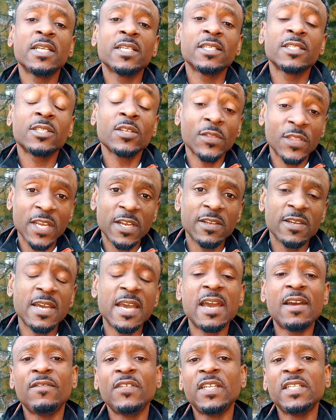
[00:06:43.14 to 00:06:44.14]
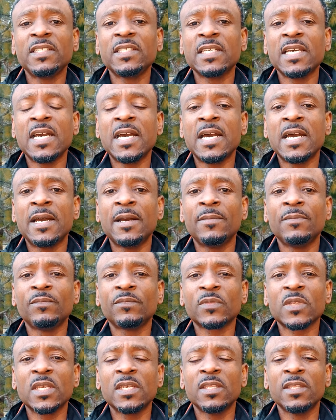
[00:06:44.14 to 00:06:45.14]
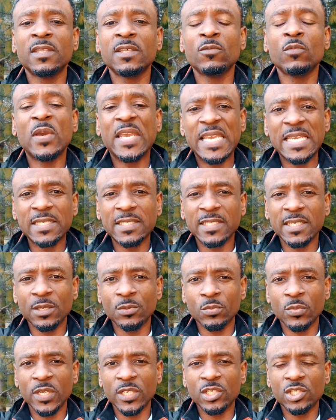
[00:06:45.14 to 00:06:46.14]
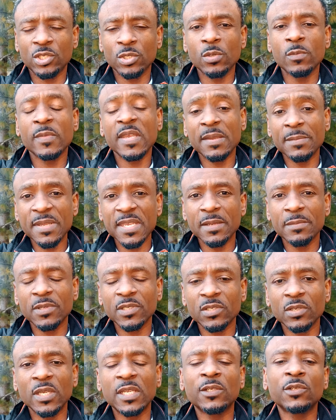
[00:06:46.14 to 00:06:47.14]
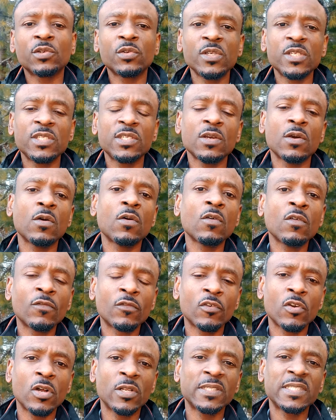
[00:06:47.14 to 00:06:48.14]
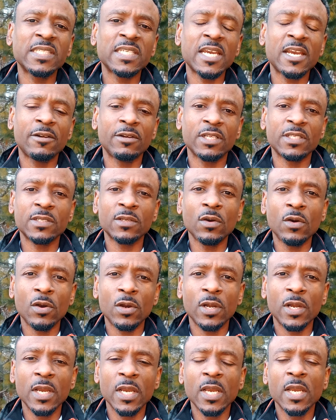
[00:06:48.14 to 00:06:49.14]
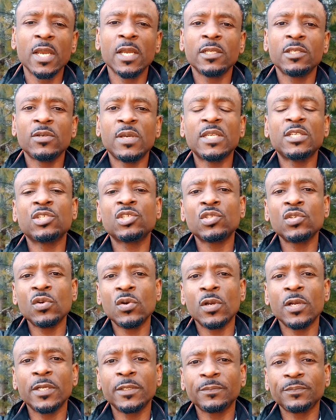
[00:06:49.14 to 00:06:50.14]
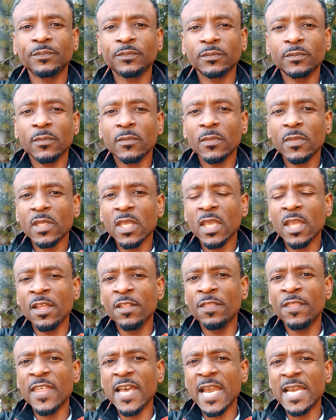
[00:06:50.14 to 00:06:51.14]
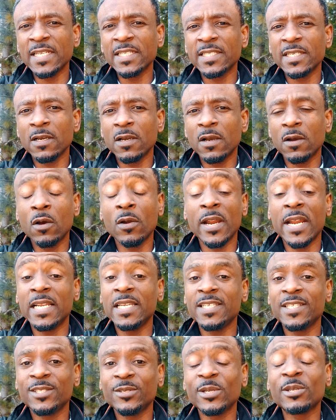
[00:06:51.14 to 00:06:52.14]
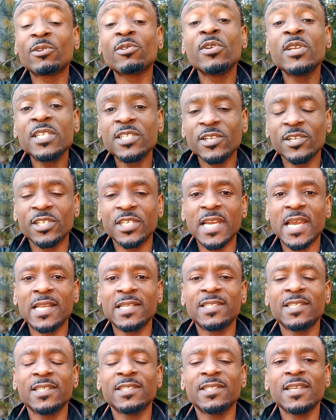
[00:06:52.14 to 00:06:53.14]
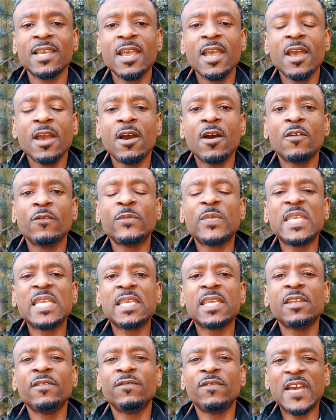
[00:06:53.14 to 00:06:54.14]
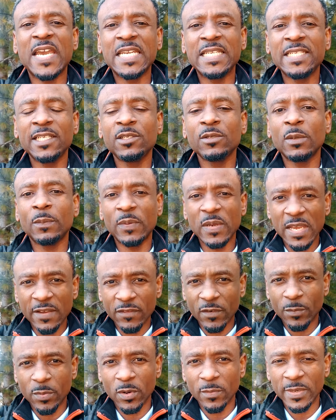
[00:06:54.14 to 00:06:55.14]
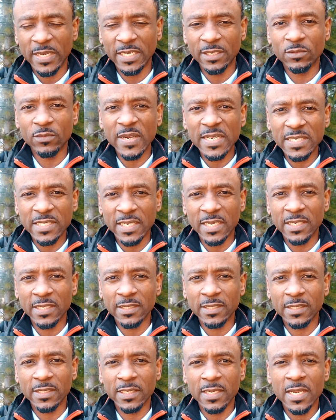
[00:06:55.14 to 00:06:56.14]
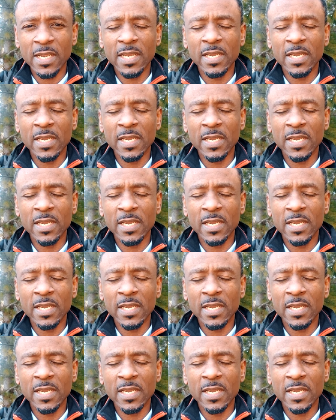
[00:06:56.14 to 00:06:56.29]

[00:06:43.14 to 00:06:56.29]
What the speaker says: So there you have it, the ways in which you may be able to increase your overall CRS score to ensure that, or at least to increase your chances of being invited to apply for permanent residence,